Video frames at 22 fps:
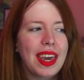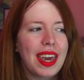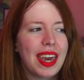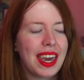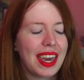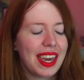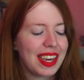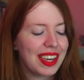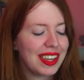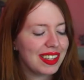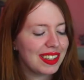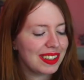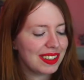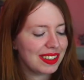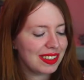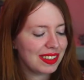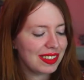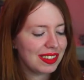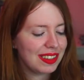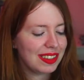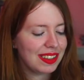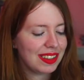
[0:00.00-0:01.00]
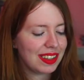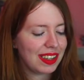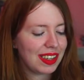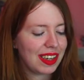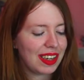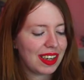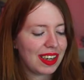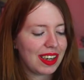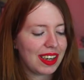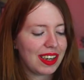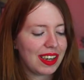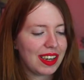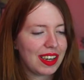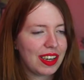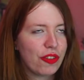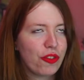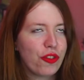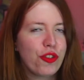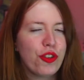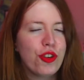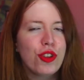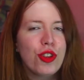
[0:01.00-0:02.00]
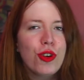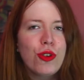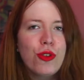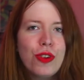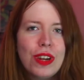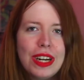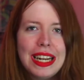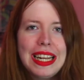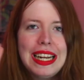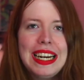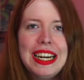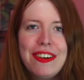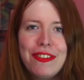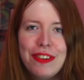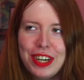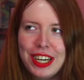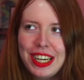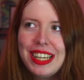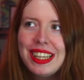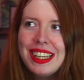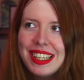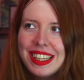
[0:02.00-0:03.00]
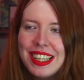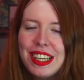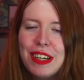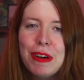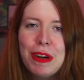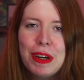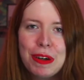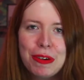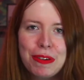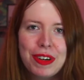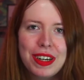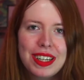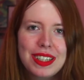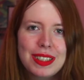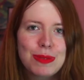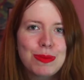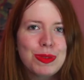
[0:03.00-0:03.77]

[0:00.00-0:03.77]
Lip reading: And if you don't really read the lyrics